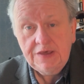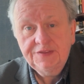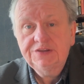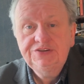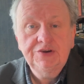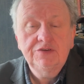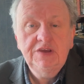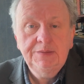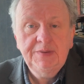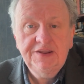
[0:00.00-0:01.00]
that you can
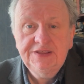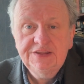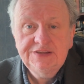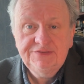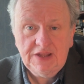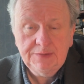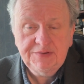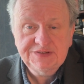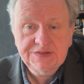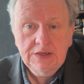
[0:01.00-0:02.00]
read about in the
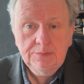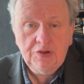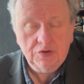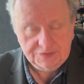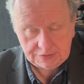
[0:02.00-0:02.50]
developer's blog.